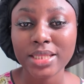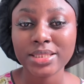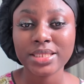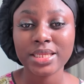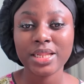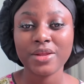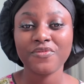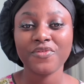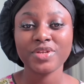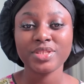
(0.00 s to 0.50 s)
And
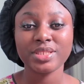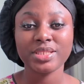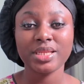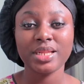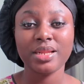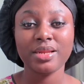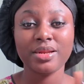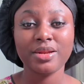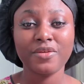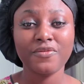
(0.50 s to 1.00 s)
tell a friend to
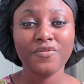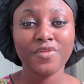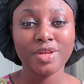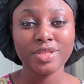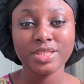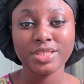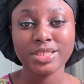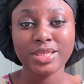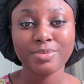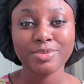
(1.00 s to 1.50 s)
tell another
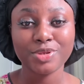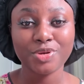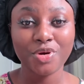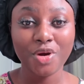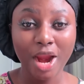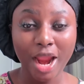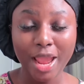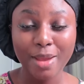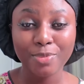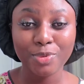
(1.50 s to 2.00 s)
friend to
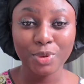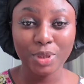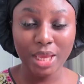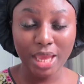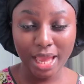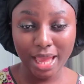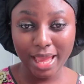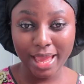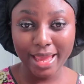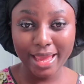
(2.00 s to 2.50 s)
subscribe,
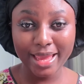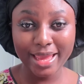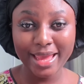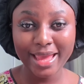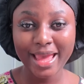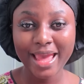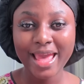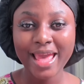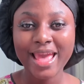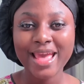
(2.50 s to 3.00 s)
okay?